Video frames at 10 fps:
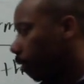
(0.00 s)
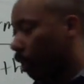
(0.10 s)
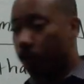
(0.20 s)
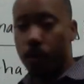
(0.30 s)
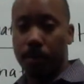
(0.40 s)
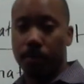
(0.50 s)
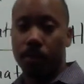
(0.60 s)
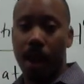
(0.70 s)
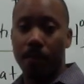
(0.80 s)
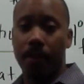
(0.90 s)
in the form of
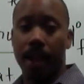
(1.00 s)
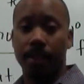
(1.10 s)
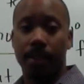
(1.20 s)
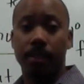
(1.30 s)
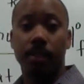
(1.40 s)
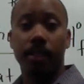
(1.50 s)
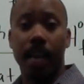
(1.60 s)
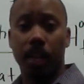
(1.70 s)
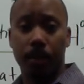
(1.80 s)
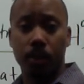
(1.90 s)
graphite. This is the
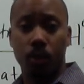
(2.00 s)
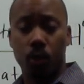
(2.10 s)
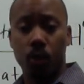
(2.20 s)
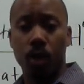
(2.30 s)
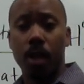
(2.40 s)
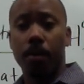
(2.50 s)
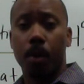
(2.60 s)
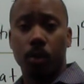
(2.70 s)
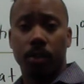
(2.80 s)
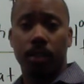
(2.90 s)
elemental
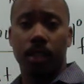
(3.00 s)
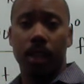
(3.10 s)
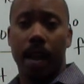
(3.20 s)
most,